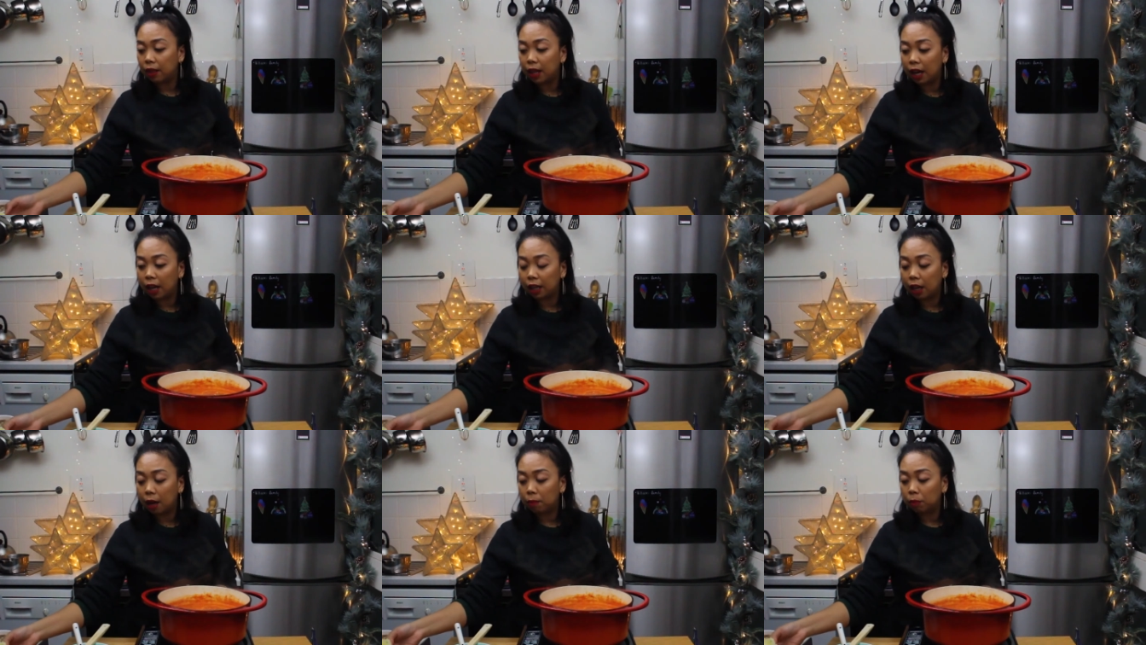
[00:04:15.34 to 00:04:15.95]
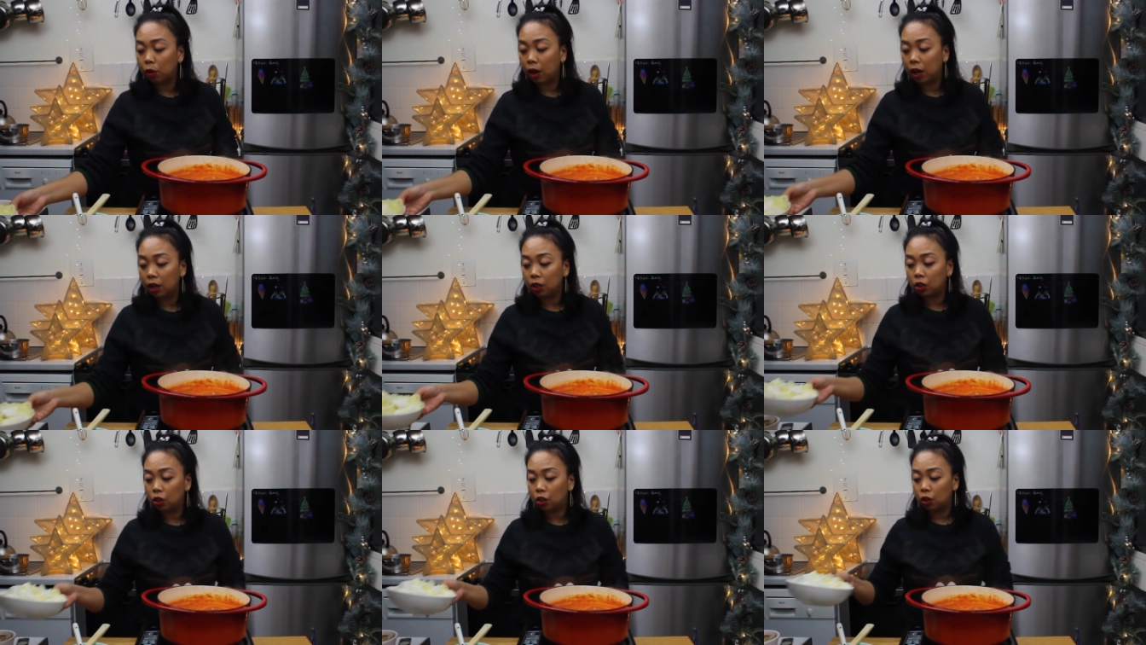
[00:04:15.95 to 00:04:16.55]
then I'm
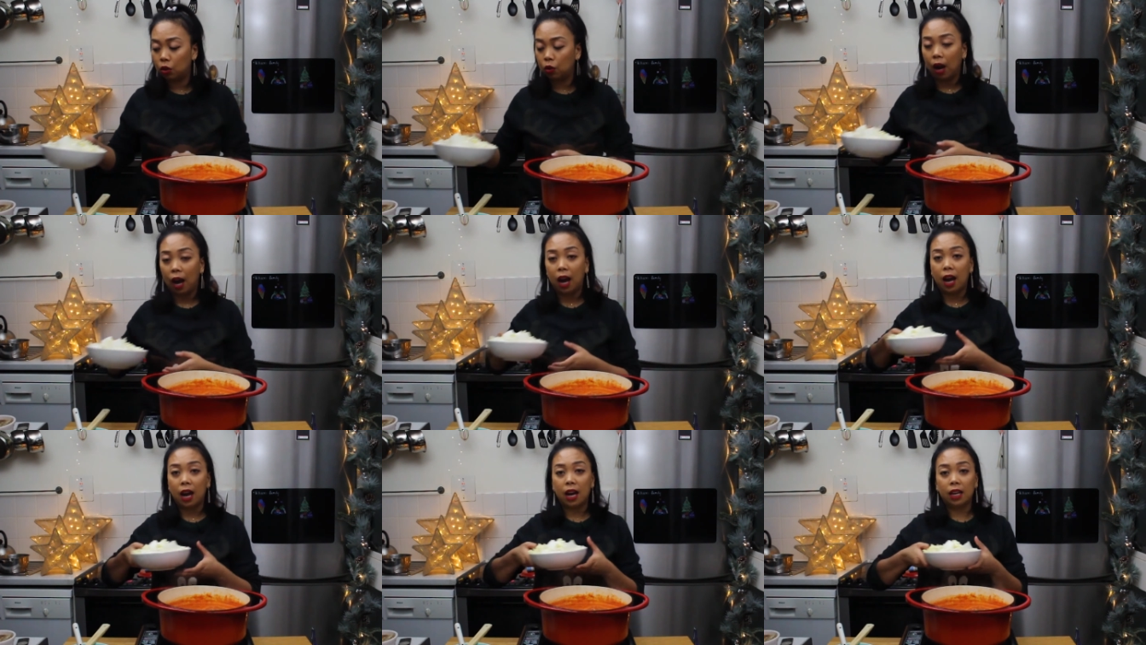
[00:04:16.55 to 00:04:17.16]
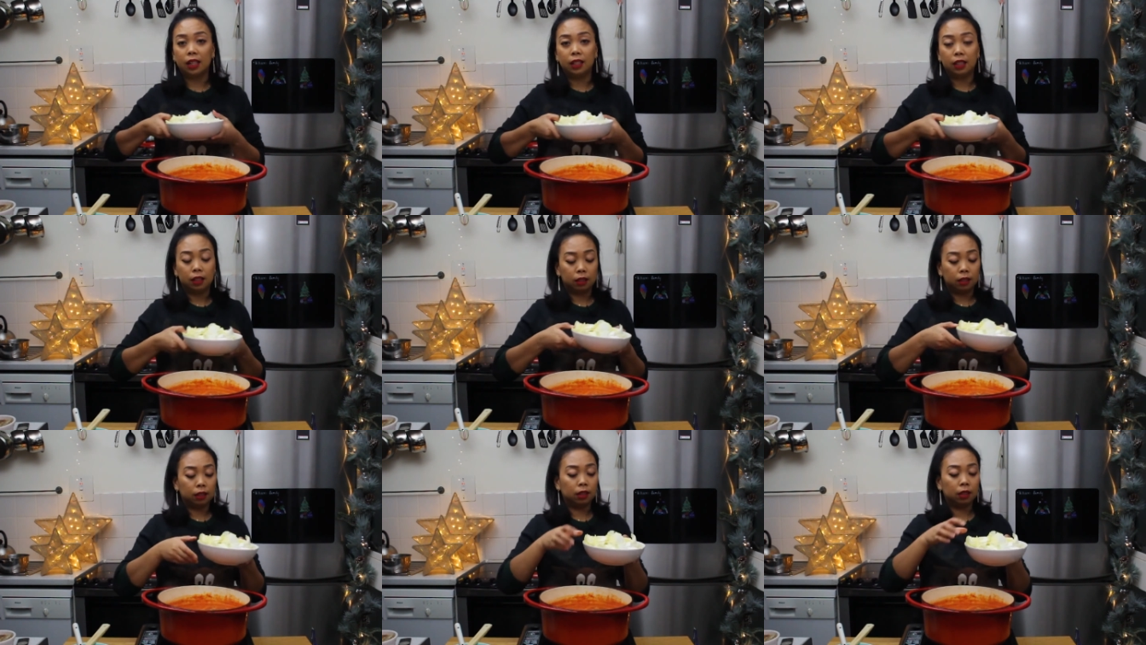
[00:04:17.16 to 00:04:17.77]
going to add
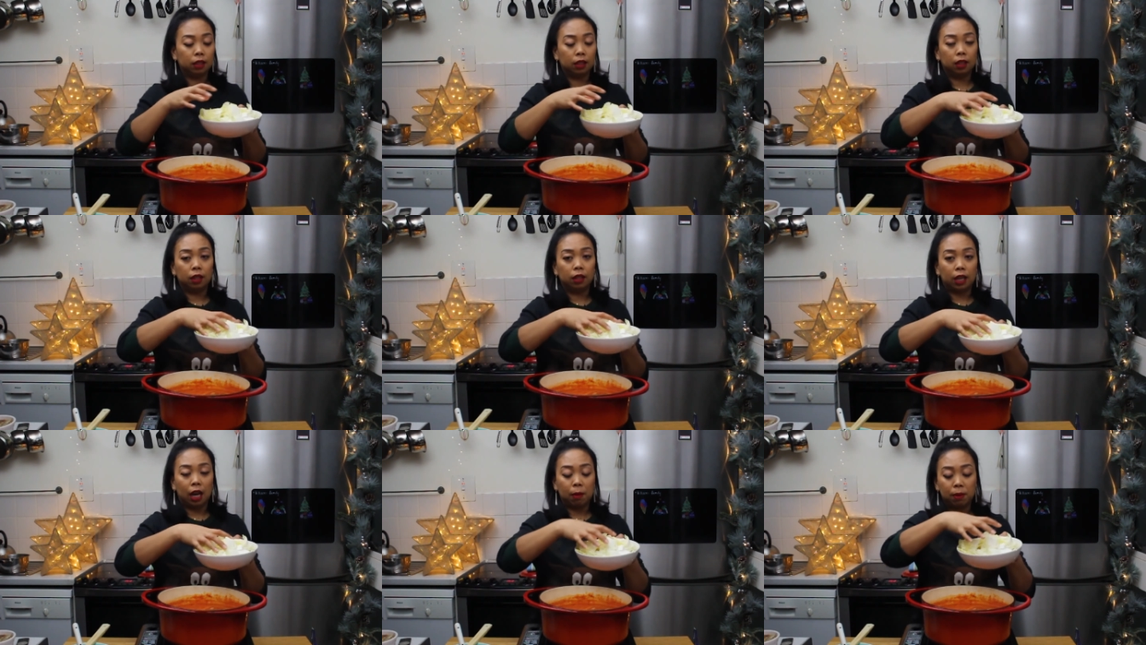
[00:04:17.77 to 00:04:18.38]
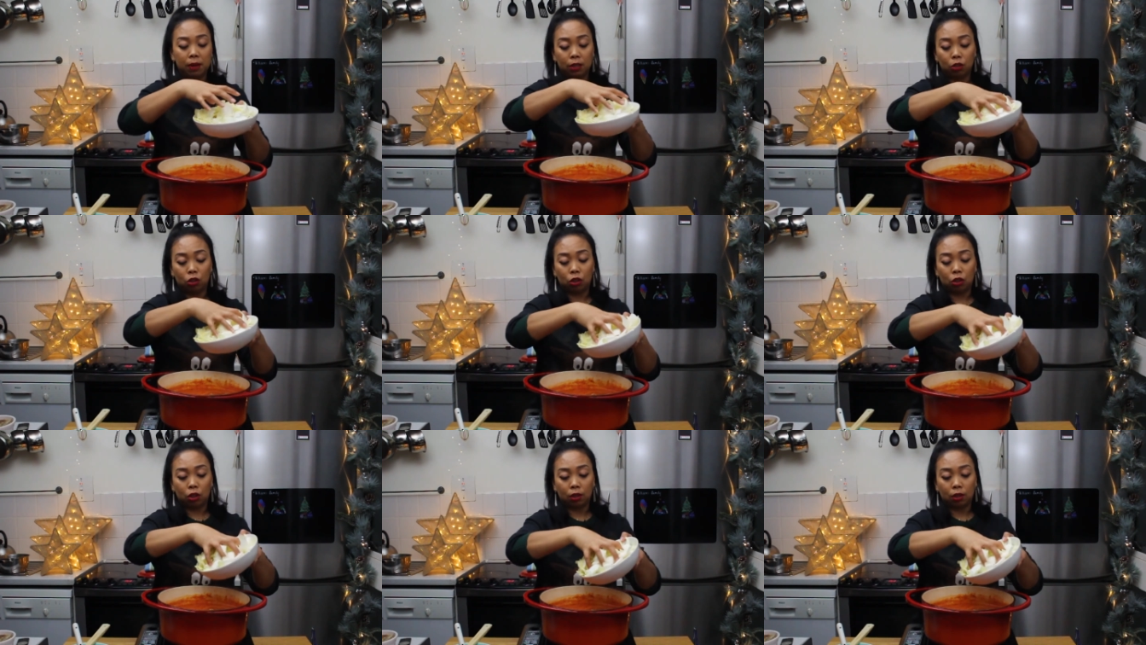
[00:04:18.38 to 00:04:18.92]
cabbage.